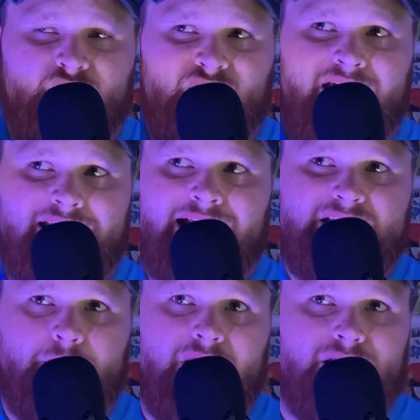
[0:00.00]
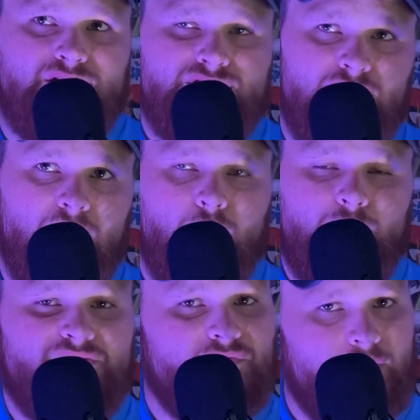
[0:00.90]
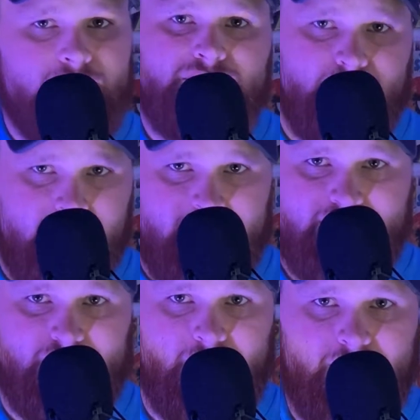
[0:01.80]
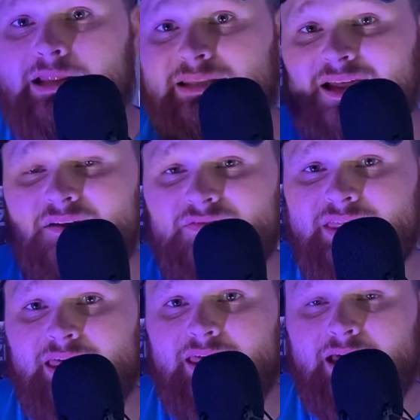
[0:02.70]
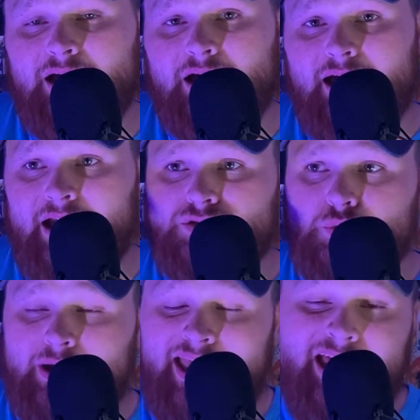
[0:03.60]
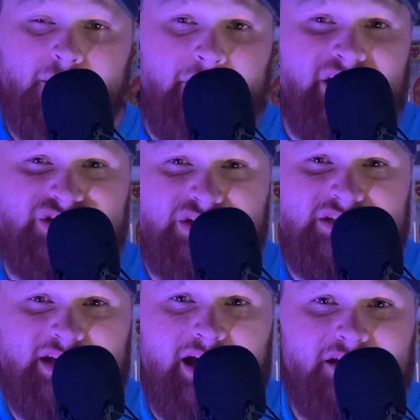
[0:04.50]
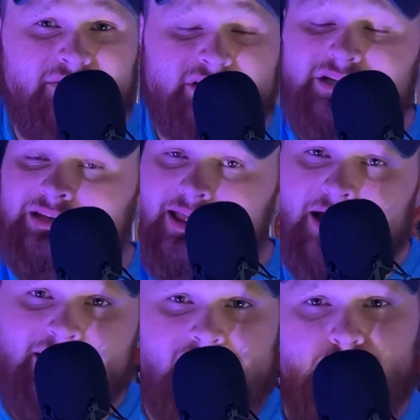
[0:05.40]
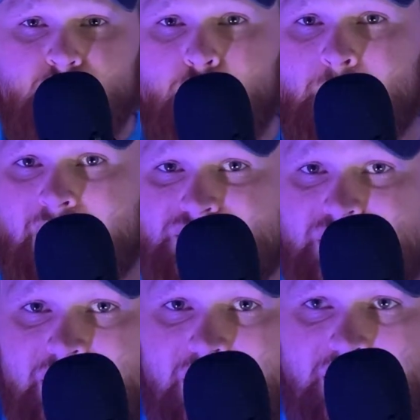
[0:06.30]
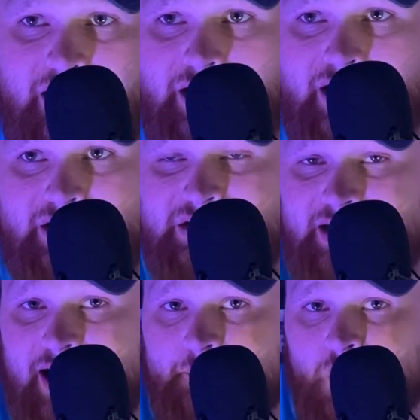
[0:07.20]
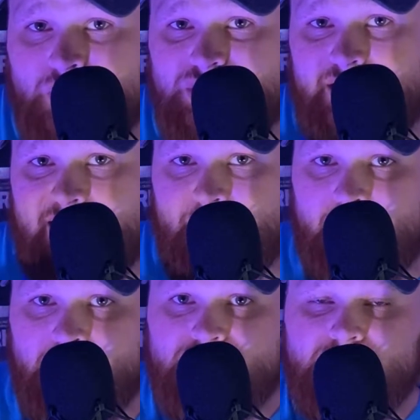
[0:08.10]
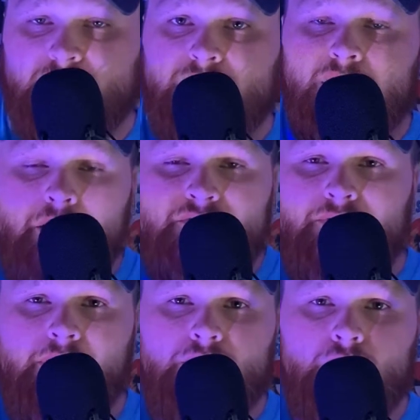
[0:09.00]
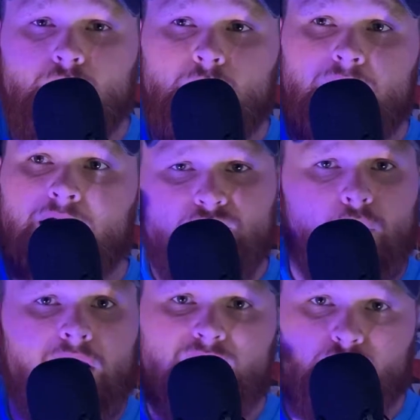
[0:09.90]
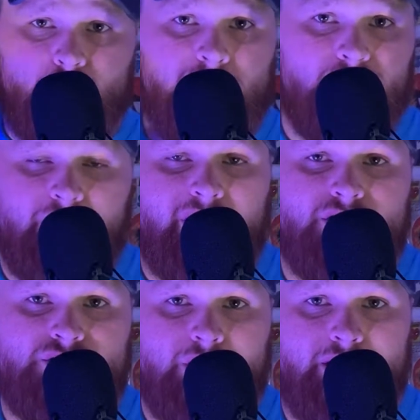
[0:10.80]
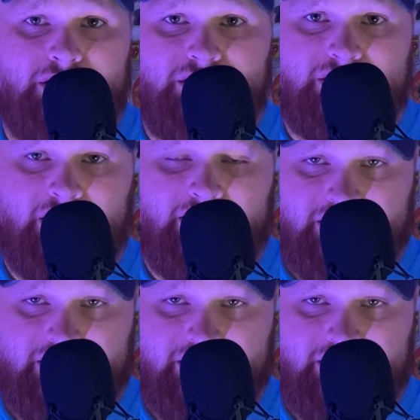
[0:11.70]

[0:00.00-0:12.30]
So for that not to be in the show was very strange to me. I love the actual animation style of this, a lot like Robot Chicken, kind of that stop motion animation. Very, very cool. Overall, I really enjoyed this